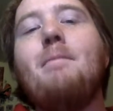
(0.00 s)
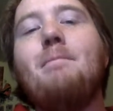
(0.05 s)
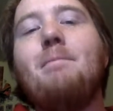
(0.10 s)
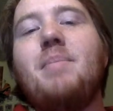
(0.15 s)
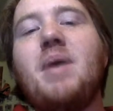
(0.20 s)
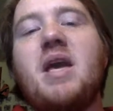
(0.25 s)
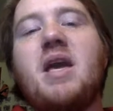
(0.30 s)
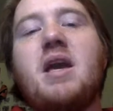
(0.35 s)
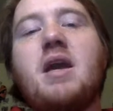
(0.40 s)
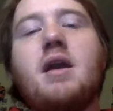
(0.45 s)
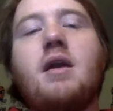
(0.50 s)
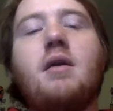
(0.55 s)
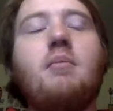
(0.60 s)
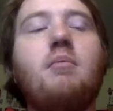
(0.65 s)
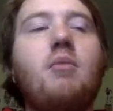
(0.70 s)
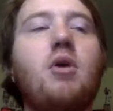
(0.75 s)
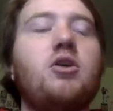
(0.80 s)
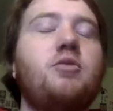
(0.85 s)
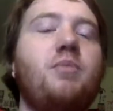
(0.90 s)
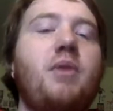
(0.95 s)
being
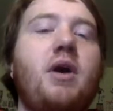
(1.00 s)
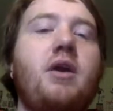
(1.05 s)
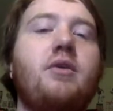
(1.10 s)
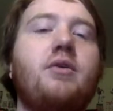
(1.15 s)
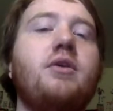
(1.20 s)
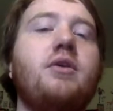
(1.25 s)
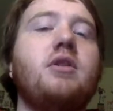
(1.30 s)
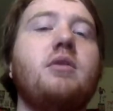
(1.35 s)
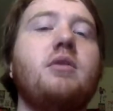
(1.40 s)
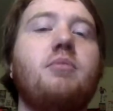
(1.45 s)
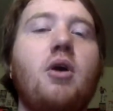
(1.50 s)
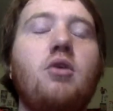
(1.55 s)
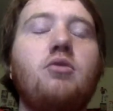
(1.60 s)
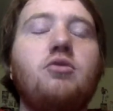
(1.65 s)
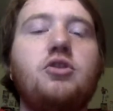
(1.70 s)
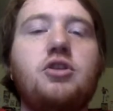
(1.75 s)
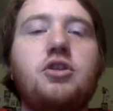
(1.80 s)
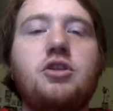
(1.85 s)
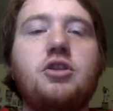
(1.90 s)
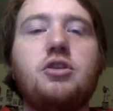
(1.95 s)
much better in the
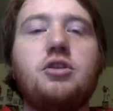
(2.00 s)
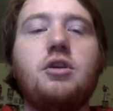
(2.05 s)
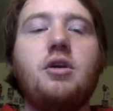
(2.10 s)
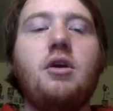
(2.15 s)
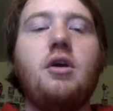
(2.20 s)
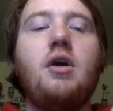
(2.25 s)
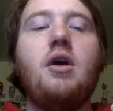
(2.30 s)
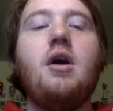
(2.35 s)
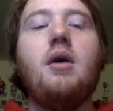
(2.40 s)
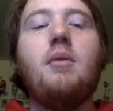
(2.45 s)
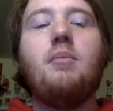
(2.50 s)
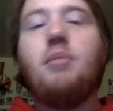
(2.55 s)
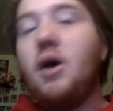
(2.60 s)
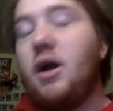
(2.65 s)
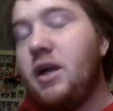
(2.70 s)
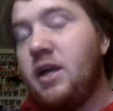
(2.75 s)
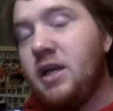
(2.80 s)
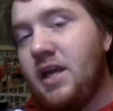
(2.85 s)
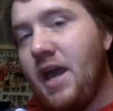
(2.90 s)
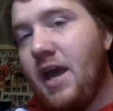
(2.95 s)
postseason.
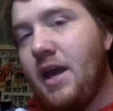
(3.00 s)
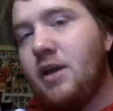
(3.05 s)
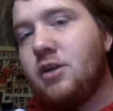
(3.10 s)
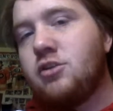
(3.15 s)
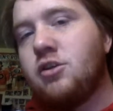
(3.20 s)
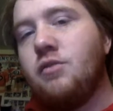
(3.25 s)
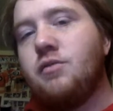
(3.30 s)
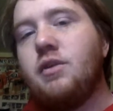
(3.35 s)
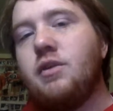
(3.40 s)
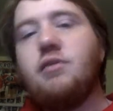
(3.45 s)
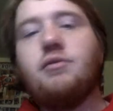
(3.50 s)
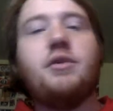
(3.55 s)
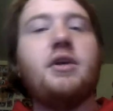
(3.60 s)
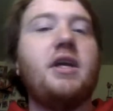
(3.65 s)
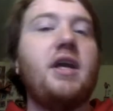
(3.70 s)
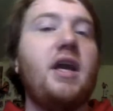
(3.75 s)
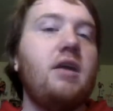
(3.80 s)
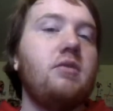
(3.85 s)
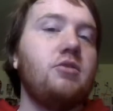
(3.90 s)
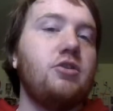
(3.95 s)
But again, it's only three
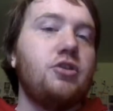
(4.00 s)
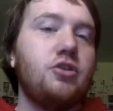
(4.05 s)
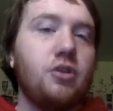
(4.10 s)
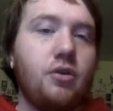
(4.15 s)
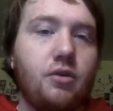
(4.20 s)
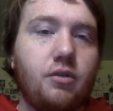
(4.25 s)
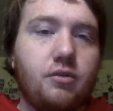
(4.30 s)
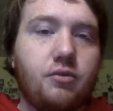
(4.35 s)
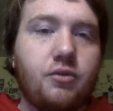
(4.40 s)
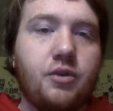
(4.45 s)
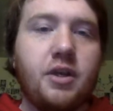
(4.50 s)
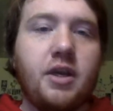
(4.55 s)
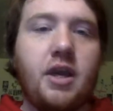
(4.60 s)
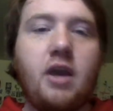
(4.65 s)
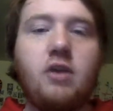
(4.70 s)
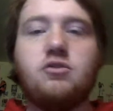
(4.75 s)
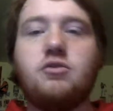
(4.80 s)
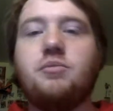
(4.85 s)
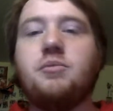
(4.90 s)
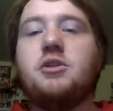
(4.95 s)
games. It's only three
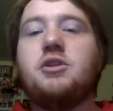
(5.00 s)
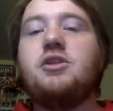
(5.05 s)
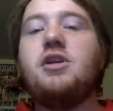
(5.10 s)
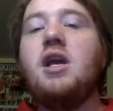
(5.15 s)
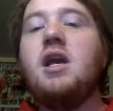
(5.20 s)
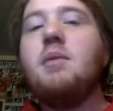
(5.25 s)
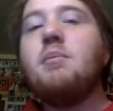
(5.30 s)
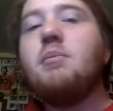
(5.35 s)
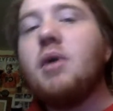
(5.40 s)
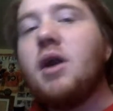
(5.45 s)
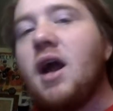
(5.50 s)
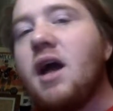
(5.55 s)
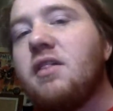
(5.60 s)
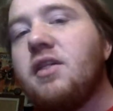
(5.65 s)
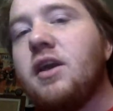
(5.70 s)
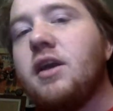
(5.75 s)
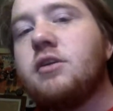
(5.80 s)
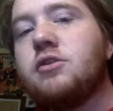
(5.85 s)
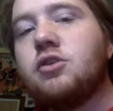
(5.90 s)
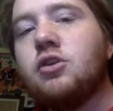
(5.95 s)
games from this team. But I
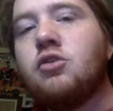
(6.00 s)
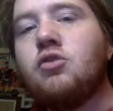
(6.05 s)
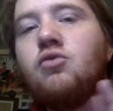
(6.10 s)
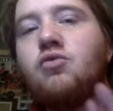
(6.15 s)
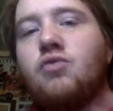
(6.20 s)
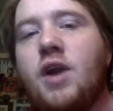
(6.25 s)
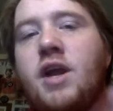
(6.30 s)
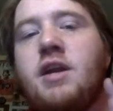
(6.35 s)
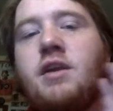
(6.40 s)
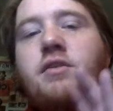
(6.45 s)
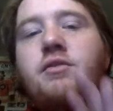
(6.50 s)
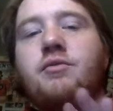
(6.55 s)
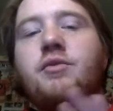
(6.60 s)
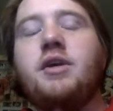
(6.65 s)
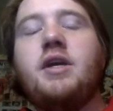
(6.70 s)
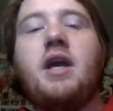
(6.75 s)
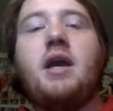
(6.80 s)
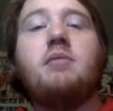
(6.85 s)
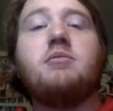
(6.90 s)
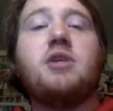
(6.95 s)
think it's a great
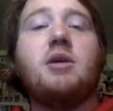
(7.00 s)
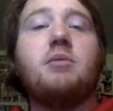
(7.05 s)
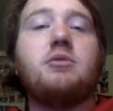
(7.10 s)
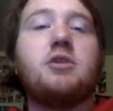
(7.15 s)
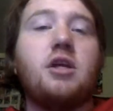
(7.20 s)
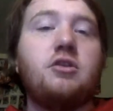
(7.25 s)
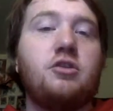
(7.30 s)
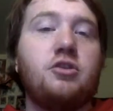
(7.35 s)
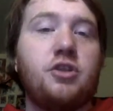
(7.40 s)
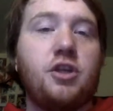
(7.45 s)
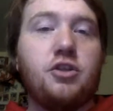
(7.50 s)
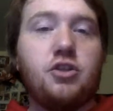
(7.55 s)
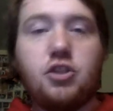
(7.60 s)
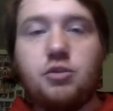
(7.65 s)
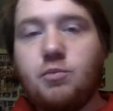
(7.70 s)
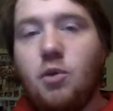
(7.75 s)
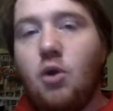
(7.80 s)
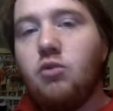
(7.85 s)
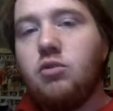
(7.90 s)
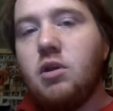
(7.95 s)
three game sample size because they
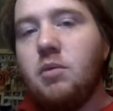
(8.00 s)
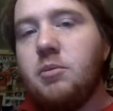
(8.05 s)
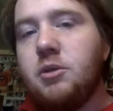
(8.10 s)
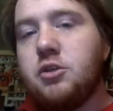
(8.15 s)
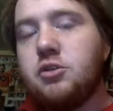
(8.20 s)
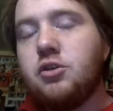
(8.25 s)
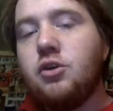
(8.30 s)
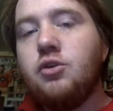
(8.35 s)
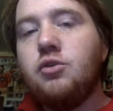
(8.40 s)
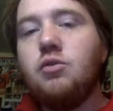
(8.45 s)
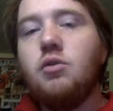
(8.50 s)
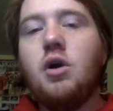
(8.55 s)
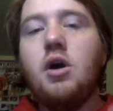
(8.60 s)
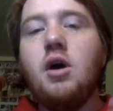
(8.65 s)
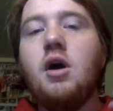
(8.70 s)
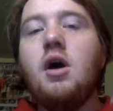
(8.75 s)
smoked them in two,